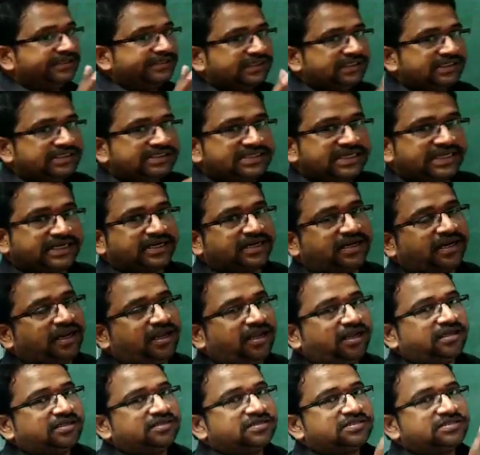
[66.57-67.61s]
In second
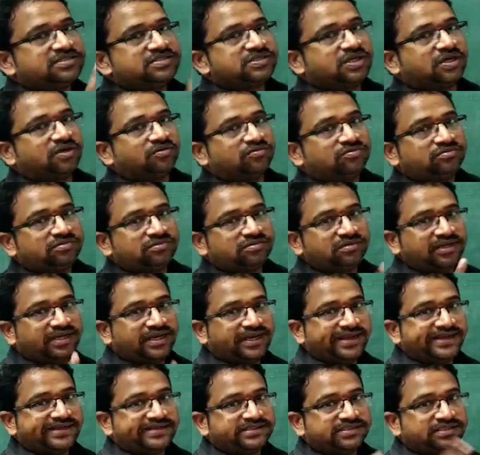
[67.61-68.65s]
day, sound,
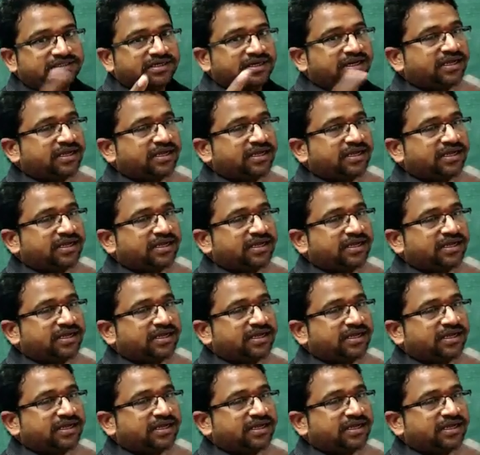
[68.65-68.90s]
light,